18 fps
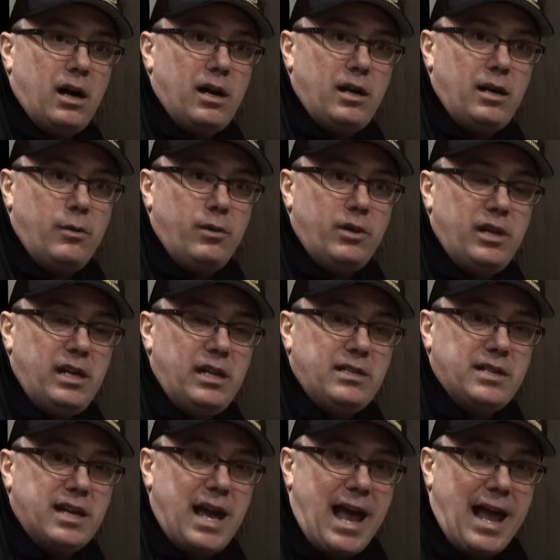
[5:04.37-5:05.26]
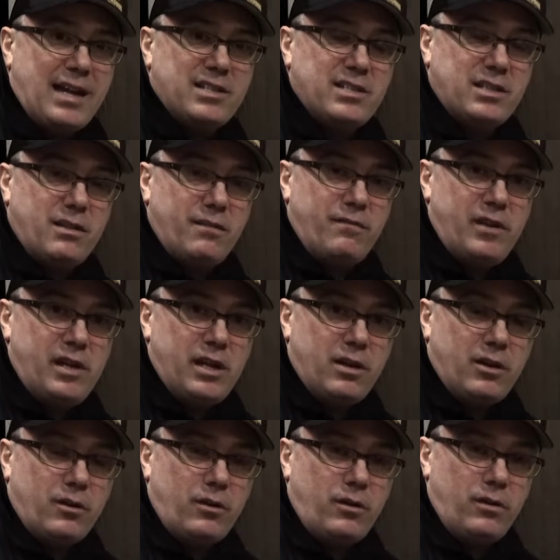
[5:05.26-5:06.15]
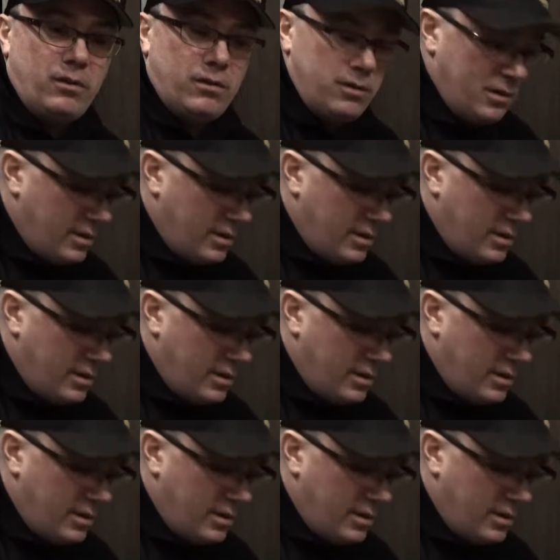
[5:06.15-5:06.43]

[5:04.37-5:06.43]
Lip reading: you would need to exit the vehicle